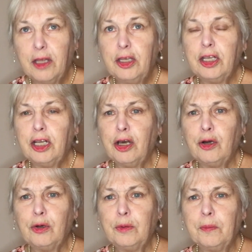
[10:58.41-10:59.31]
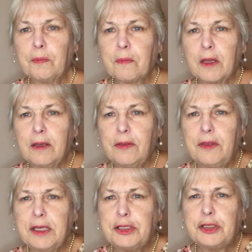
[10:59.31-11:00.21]
You know,
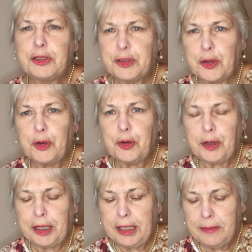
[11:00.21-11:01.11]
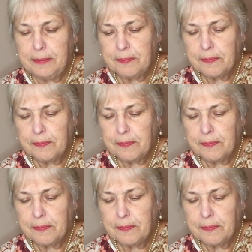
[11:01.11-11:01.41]
this story